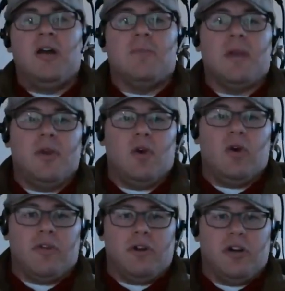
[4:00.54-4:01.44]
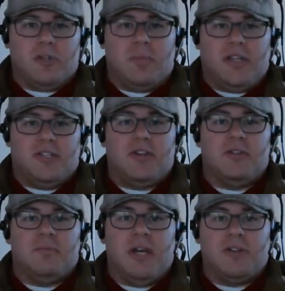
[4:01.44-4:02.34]
maybe overlooked by
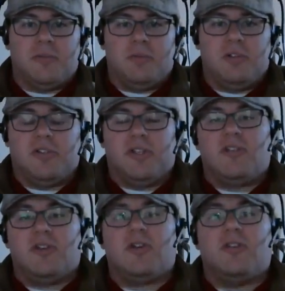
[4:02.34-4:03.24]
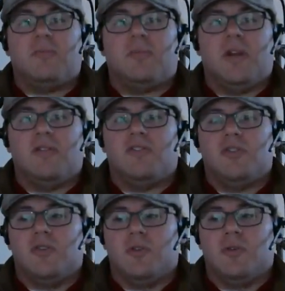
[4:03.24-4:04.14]
certain measurables, and they turn them
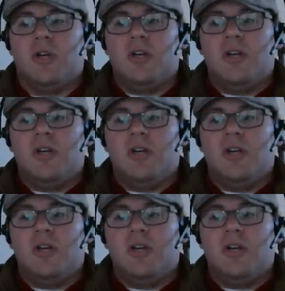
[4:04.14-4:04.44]
into